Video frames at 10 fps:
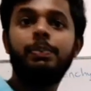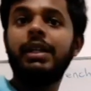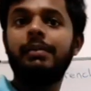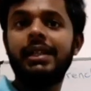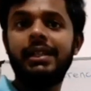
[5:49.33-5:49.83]

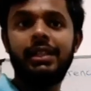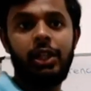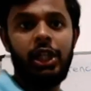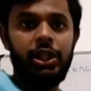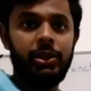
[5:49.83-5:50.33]

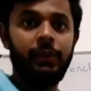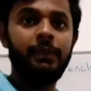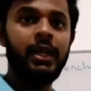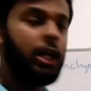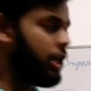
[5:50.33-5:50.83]
permanent
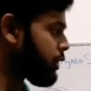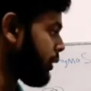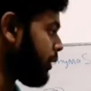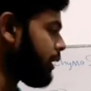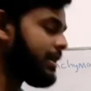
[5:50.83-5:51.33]
tissue.
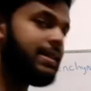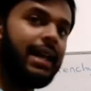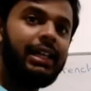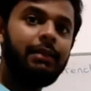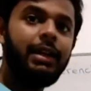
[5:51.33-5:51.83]
So
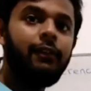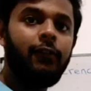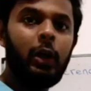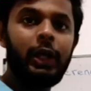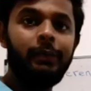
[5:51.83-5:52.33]
xylem and
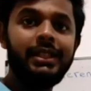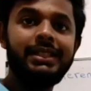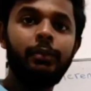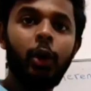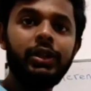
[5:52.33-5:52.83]

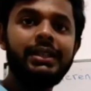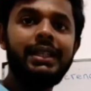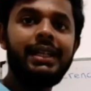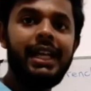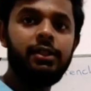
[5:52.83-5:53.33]
phloem both
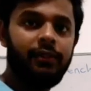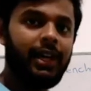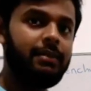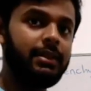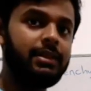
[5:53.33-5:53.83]
contain
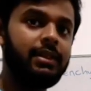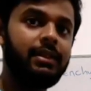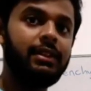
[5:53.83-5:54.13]
fibers.